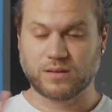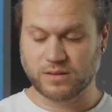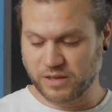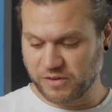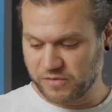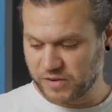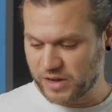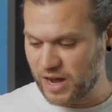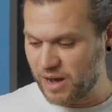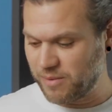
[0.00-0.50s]
can
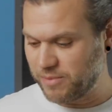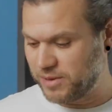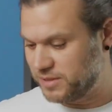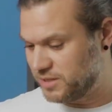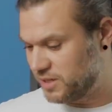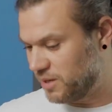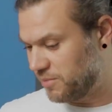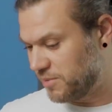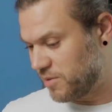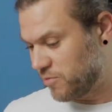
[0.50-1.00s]
leave a comment,
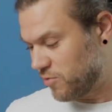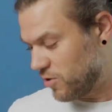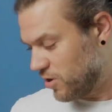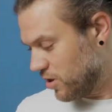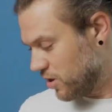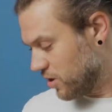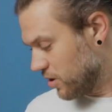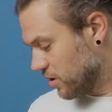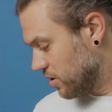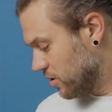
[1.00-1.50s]
tell me I'm
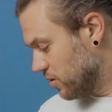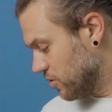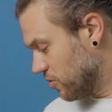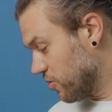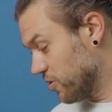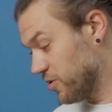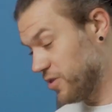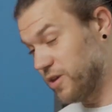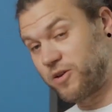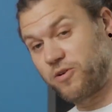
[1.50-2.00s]
wrong
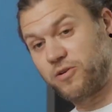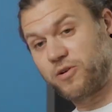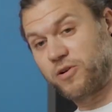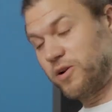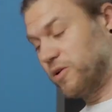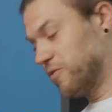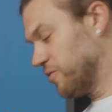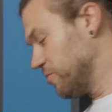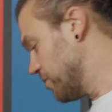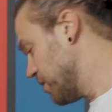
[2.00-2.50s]
or that you
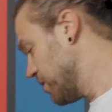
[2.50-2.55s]
agree with